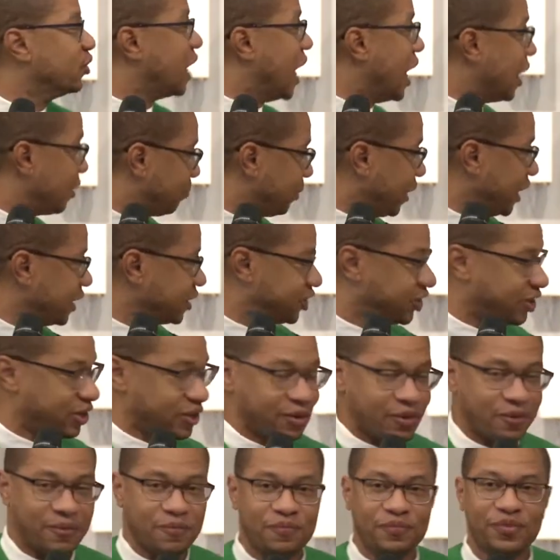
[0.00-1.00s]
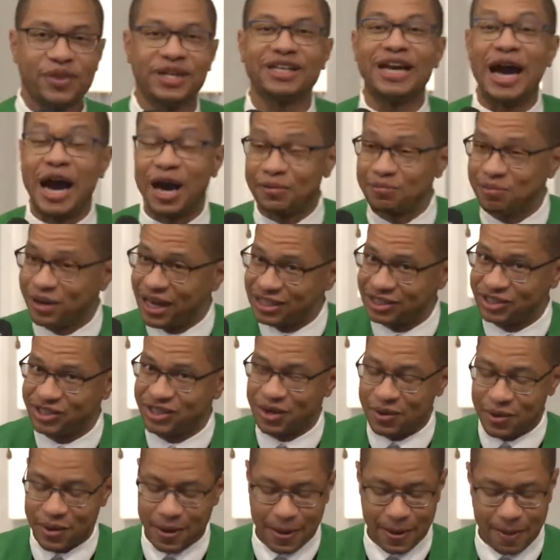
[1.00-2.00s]
God bless you. God
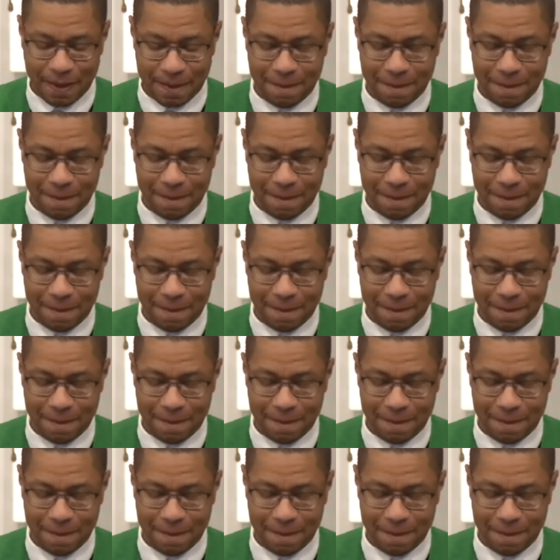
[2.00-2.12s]
bless you.